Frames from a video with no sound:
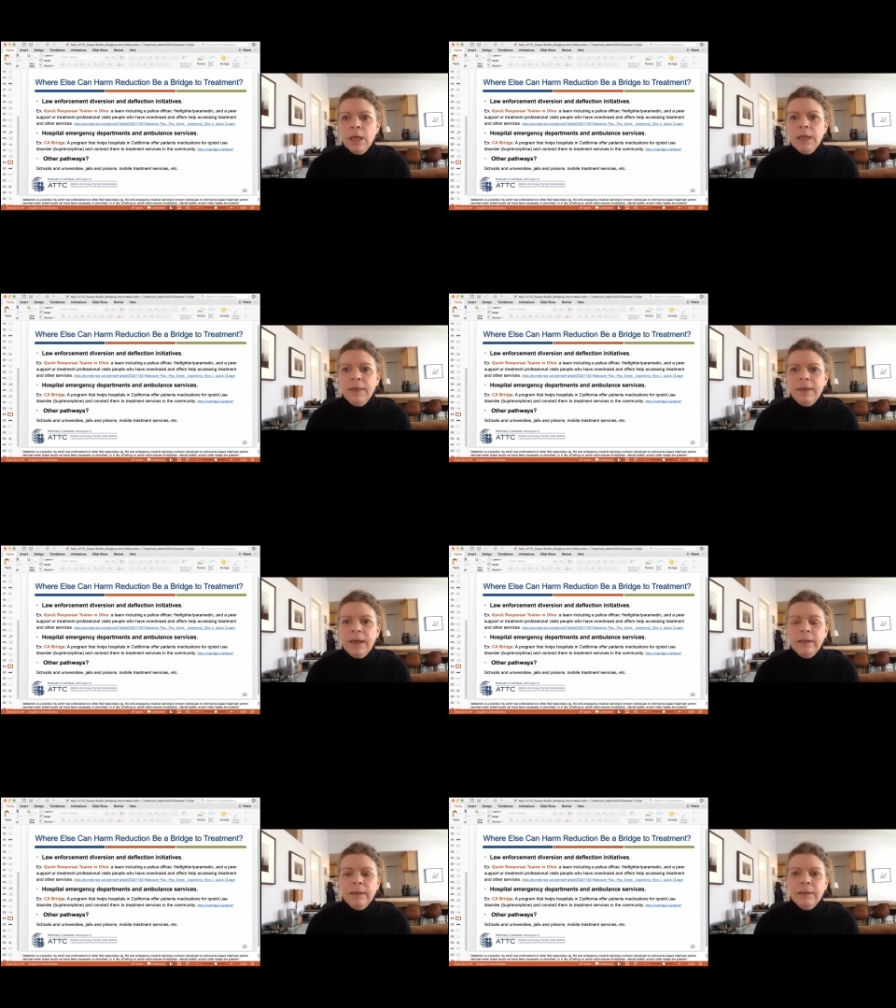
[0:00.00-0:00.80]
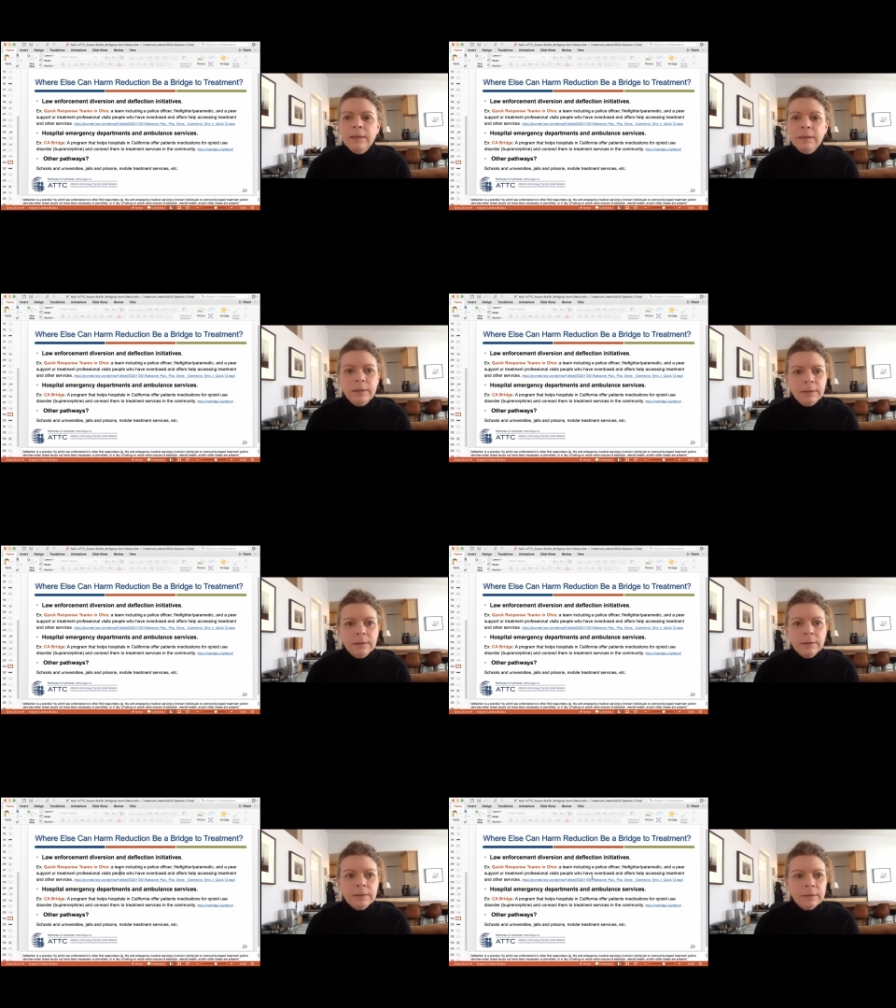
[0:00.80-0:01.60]
Yeah,
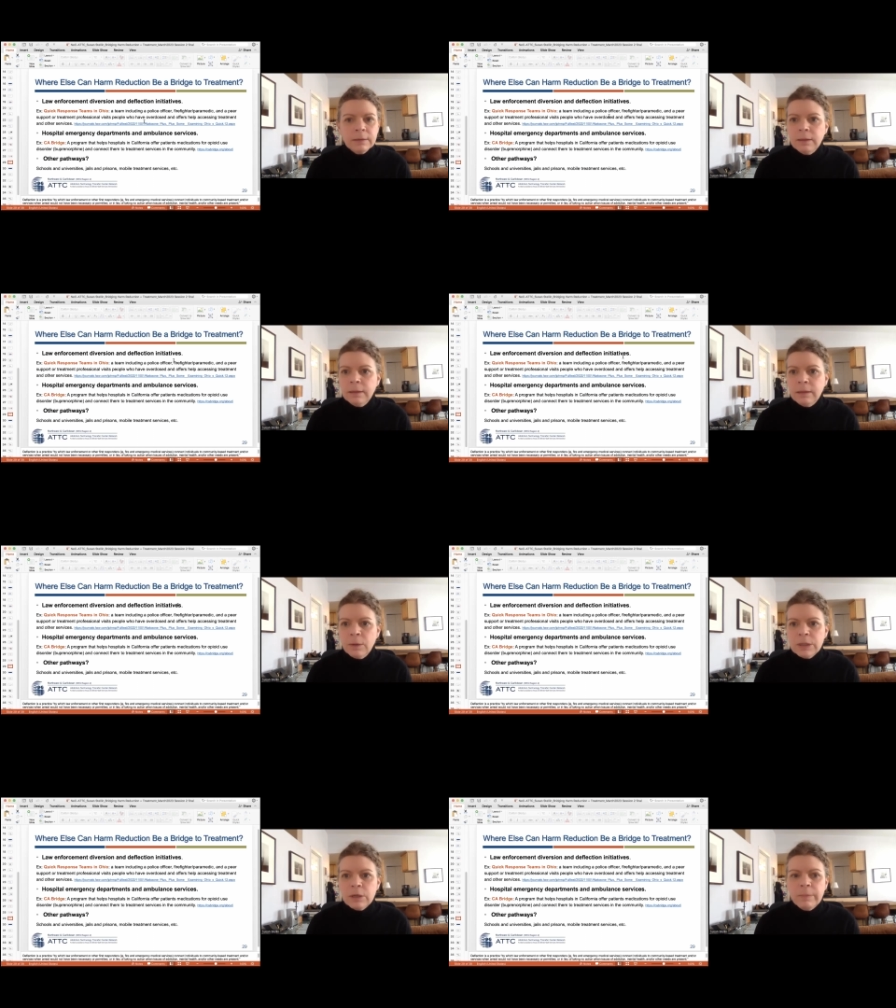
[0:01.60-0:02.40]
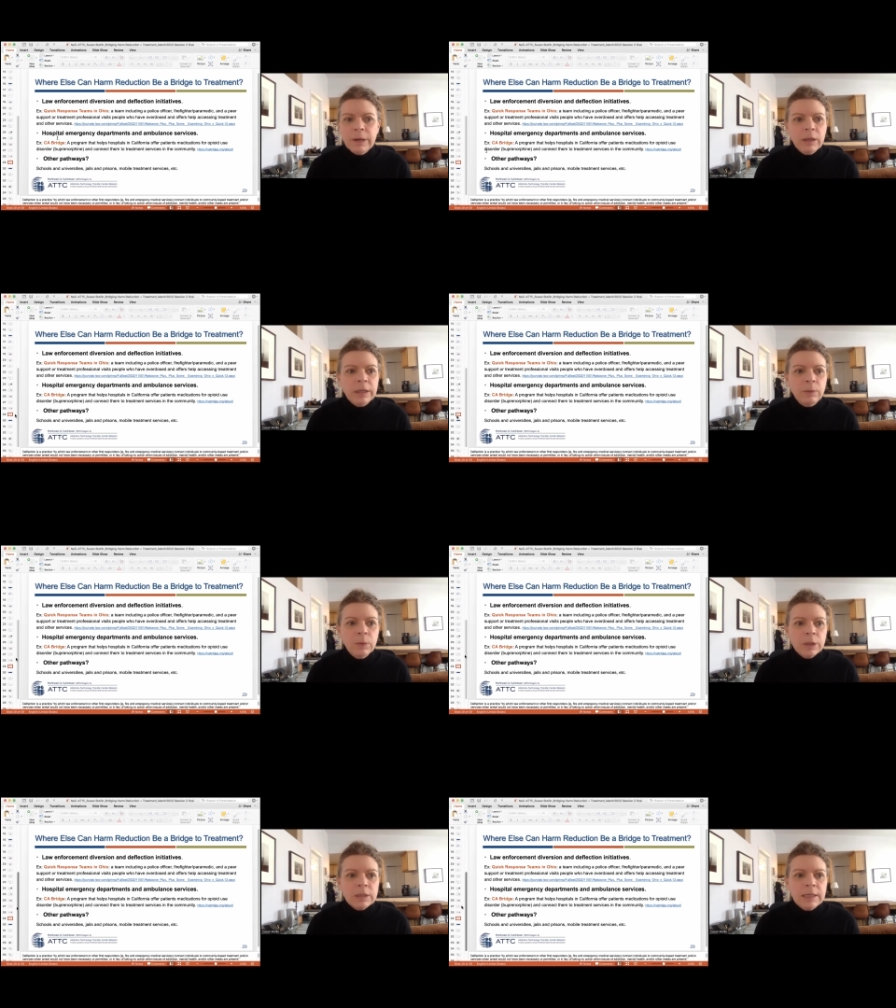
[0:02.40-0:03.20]
the question about
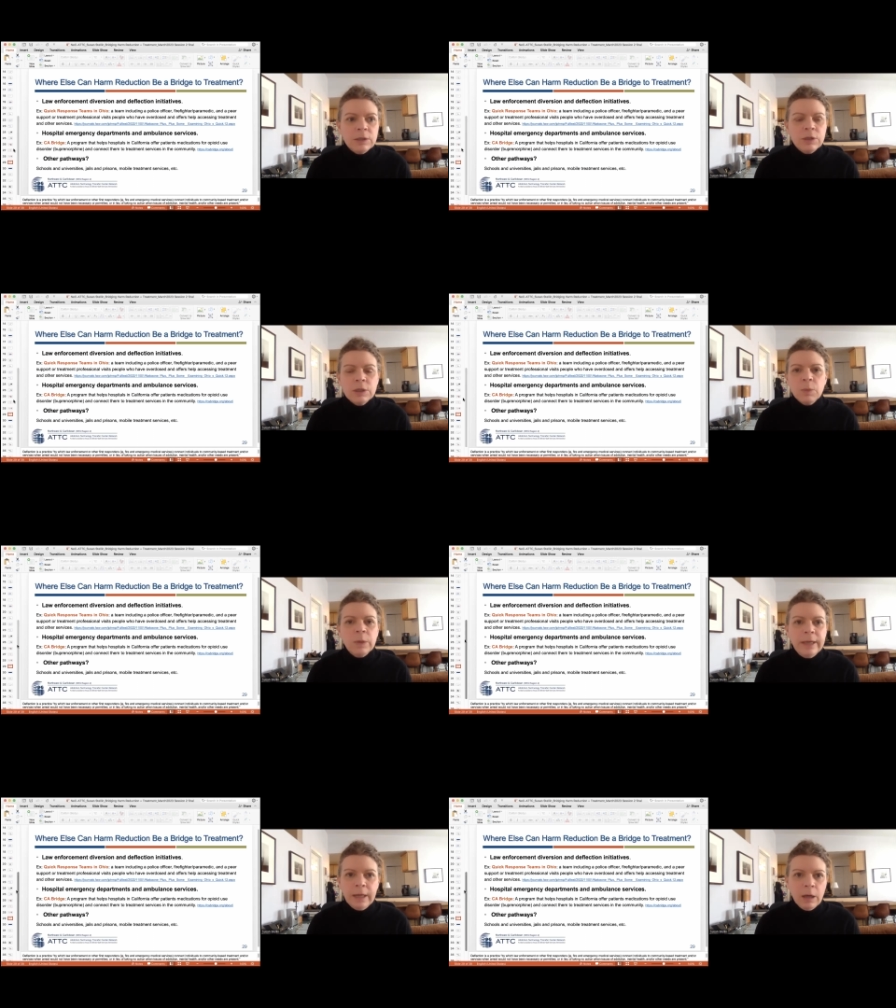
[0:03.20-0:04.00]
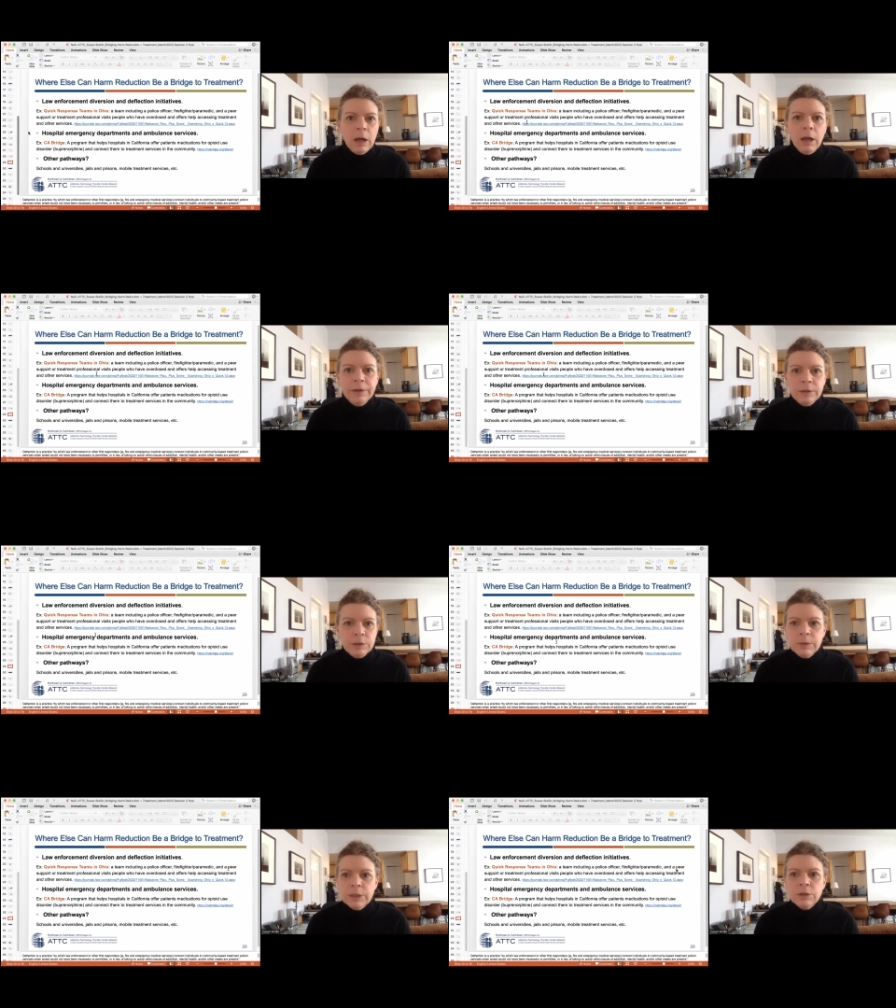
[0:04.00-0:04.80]
CleanWorks, that's just what they call their
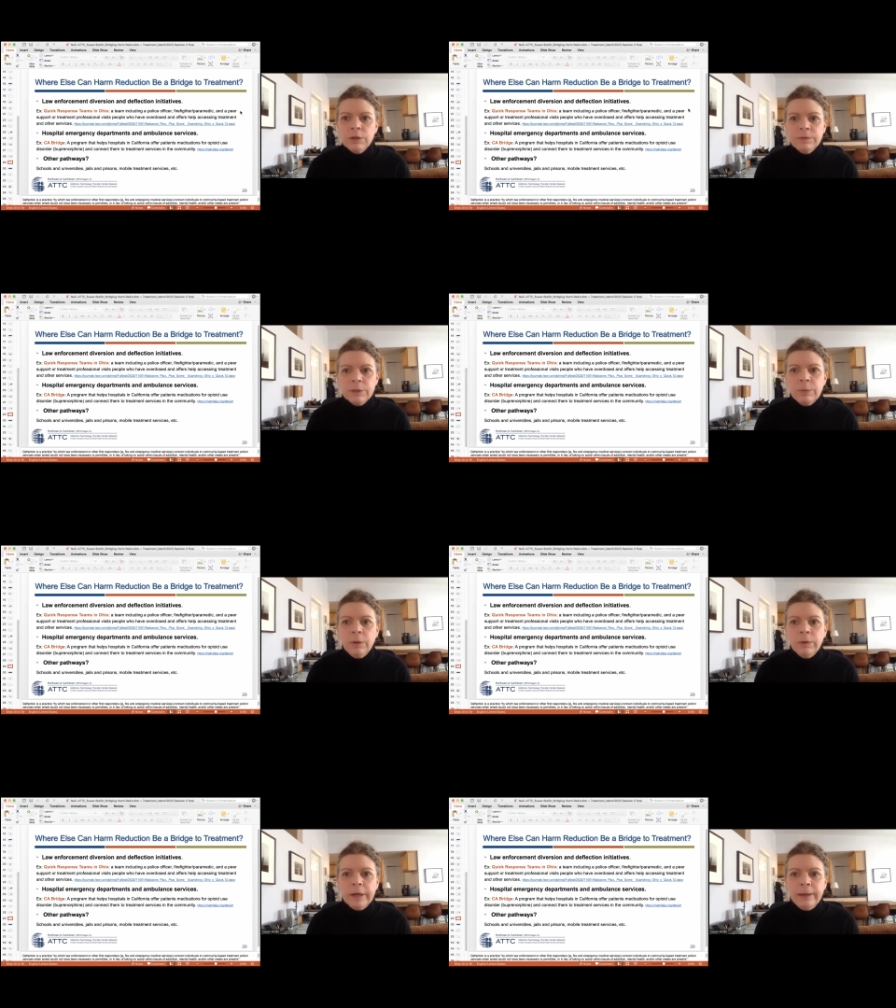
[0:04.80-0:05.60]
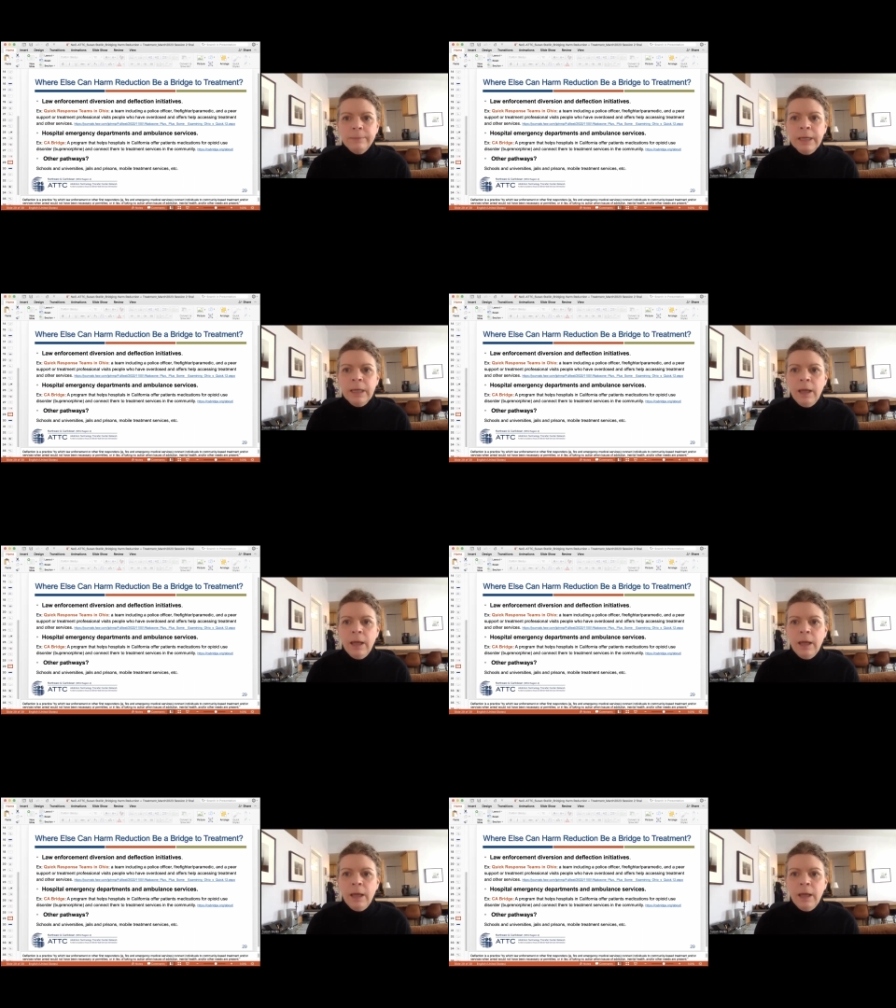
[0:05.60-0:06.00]
syringe service program.